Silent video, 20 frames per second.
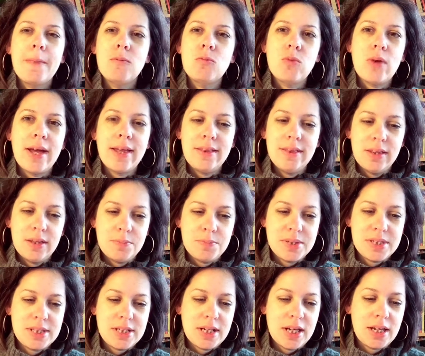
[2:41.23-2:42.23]
red
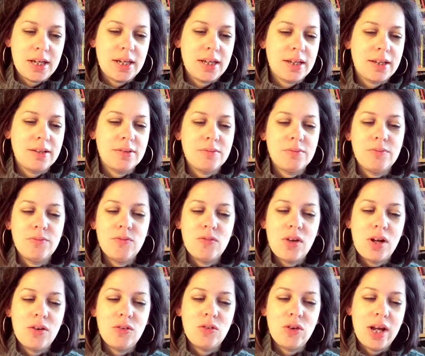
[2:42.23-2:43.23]
lipstick,
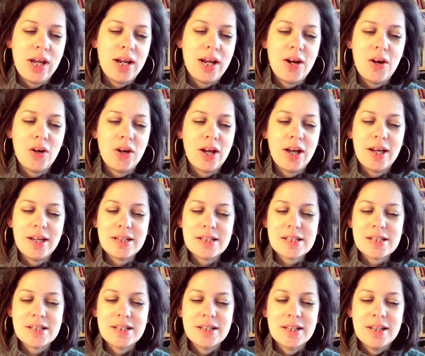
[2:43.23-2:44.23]
a great haircut,